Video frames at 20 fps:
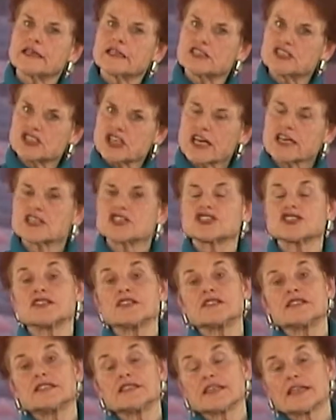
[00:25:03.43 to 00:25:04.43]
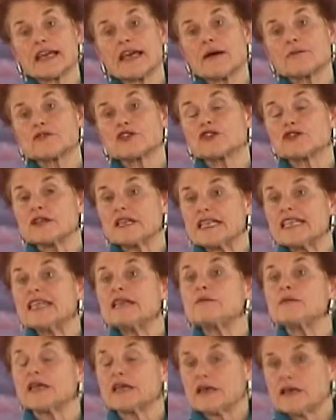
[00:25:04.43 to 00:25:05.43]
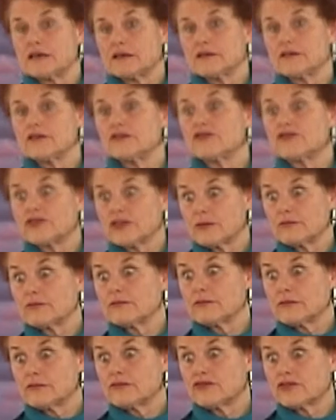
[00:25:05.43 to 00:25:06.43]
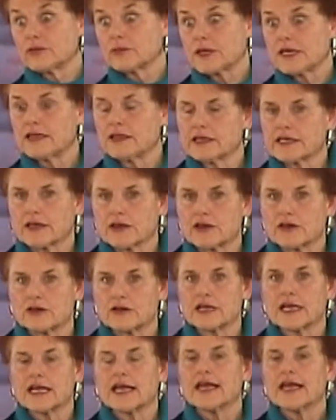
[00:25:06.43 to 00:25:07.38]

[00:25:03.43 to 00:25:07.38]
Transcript: injections that kept her anemia from, from killing her.